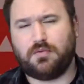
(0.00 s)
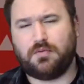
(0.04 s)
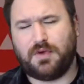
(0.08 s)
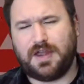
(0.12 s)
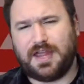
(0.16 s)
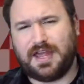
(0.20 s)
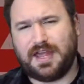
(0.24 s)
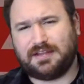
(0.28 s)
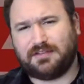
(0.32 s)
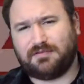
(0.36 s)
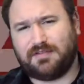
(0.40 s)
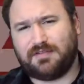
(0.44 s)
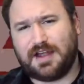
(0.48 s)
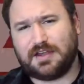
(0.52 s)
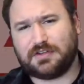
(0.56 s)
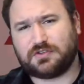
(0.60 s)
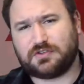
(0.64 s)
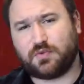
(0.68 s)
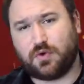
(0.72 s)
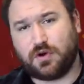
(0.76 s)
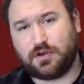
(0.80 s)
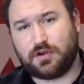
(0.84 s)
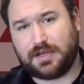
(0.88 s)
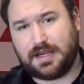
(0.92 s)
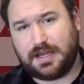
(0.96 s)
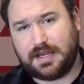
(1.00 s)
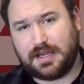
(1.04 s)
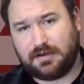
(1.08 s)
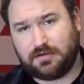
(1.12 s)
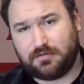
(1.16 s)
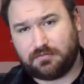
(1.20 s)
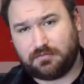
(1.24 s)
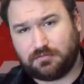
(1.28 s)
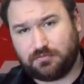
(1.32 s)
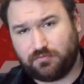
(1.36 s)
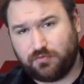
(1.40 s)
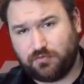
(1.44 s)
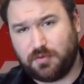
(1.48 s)
We had the Riott Squad
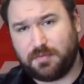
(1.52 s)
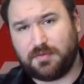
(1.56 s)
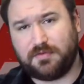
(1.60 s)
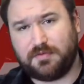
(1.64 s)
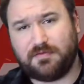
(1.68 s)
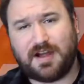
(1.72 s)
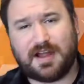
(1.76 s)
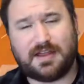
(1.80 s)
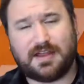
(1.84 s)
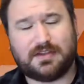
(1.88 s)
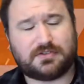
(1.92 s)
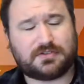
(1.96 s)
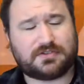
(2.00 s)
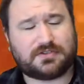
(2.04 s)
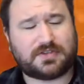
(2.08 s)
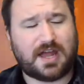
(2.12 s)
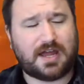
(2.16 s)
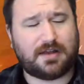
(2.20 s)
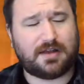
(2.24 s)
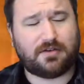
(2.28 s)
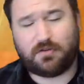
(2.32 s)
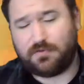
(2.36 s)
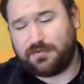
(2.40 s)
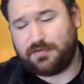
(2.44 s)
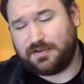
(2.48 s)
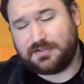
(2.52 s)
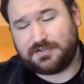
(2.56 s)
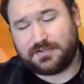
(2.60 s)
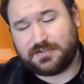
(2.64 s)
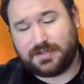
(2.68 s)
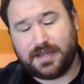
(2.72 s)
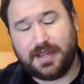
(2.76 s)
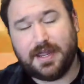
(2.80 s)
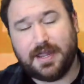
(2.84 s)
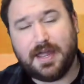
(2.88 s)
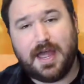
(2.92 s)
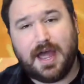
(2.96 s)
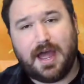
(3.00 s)
in Ruby Riott's side,
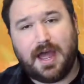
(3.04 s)
obviously,